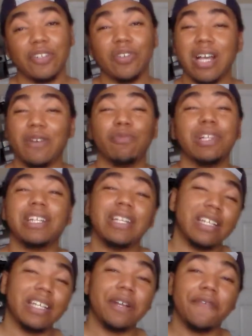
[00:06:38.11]
you know I really
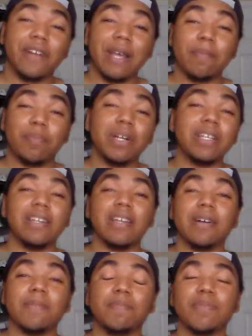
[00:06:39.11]
didn't care for that button
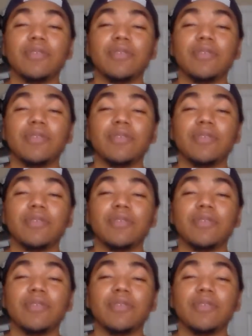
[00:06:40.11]
up